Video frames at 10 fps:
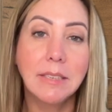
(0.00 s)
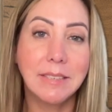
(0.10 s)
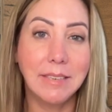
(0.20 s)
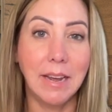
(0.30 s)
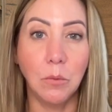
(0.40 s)

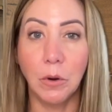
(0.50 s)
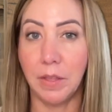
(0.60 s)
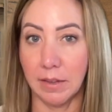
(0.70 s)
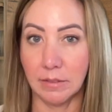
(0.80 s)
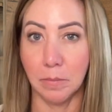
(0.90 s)
Today, we're
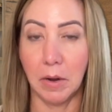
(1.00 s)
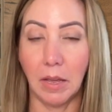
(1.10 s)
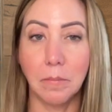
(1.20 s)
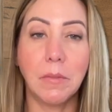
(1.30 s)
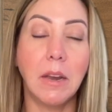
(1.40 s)
that
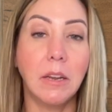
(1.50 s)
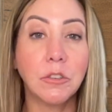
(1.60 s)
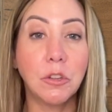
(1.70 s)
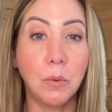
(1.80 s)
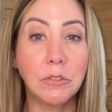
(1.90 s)
somebody. And
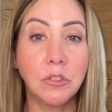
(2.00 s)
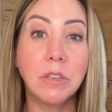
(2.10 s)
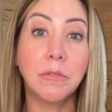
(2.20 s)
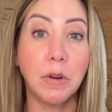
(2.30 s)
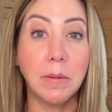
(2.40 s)
here's the question
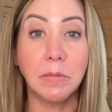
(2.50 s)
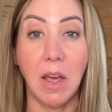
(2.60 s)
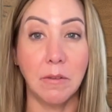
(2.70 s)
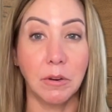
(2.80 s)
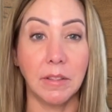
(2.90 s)
that frames
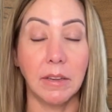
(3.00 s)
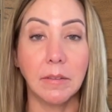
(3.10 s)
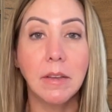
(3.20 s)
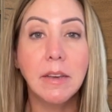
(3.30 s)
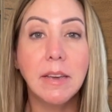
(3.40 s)
everything.